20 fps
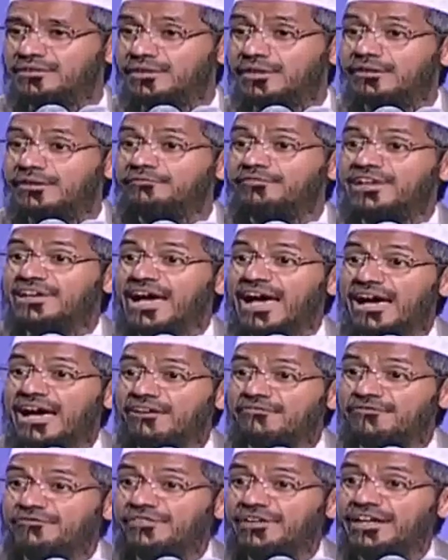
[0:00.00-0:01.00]
We
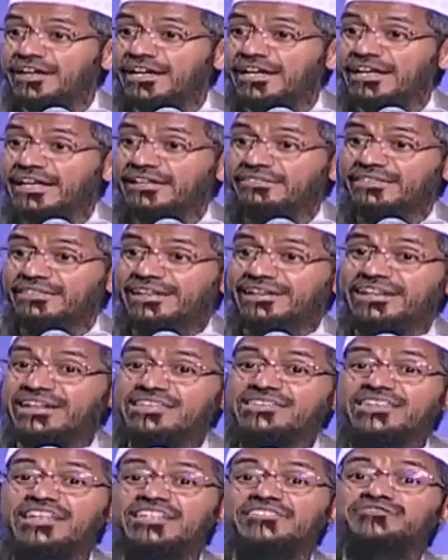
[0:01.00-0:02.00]
have in the
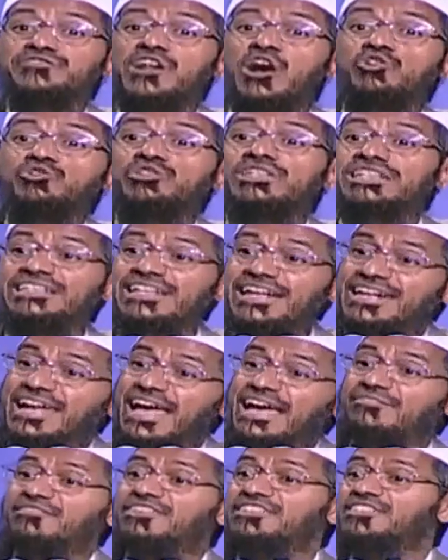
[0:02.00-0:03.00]
regional South Indian
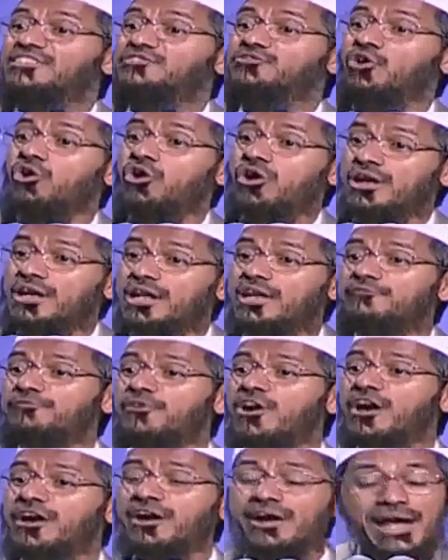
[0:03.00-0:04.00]
languages only
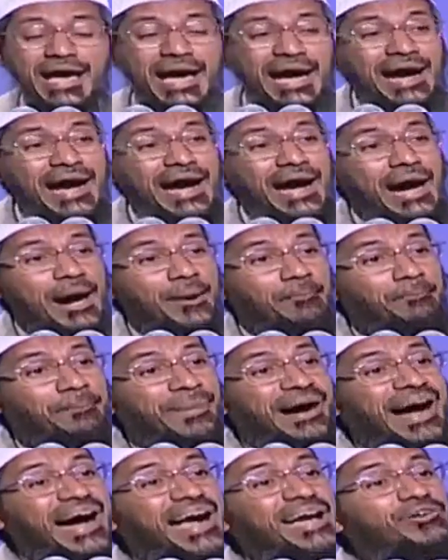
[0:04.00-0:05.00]
for a
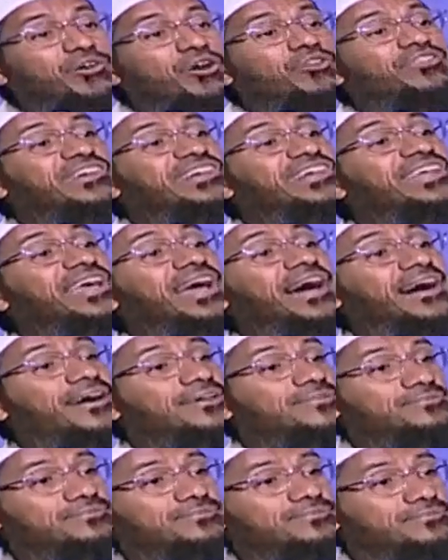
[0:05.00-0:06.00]
part of India.
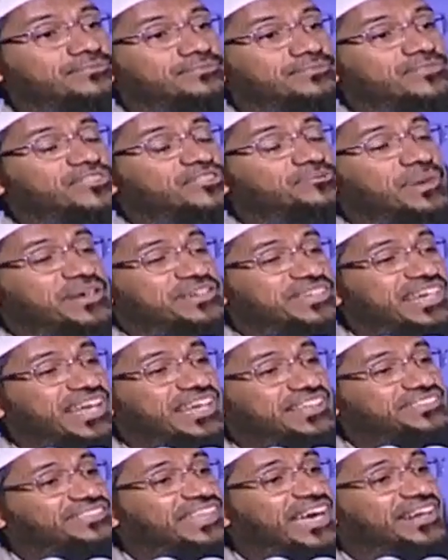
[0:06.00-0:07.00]

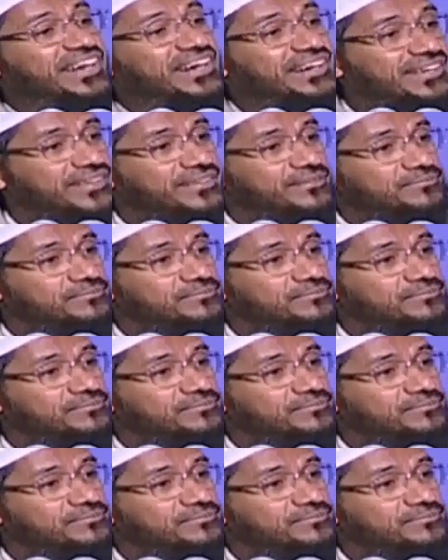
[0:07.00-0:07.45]
Specialized targeting.